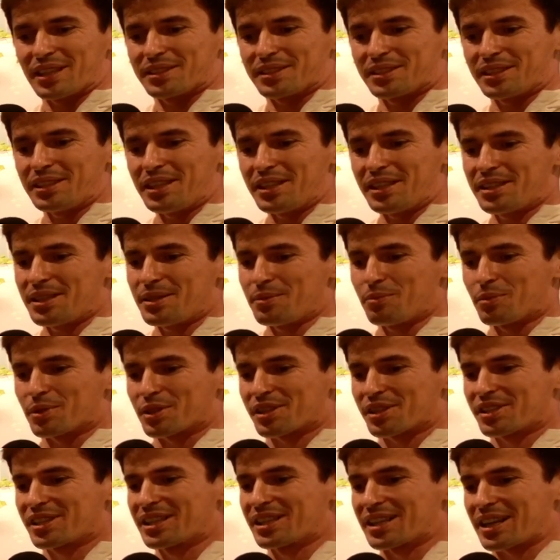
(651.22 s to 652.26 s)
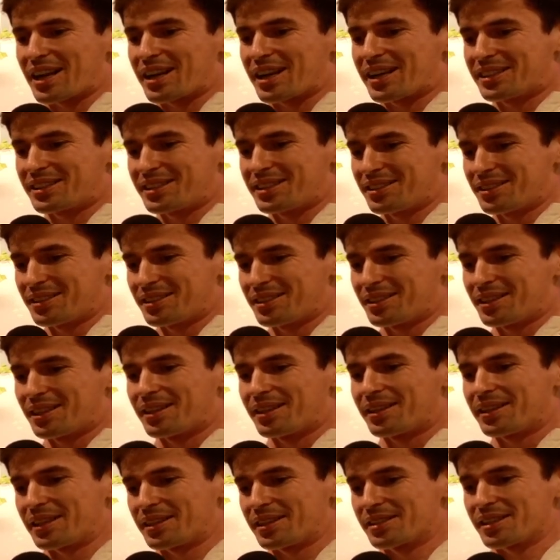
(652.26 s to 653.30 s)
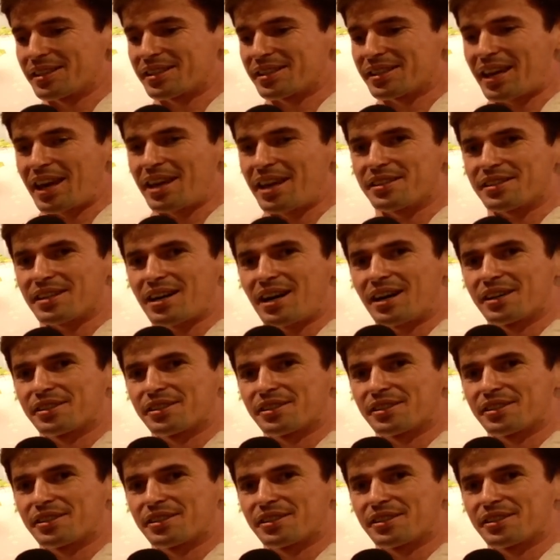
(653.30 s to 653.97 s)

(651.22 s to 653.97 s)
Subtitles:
TDD works great in this case,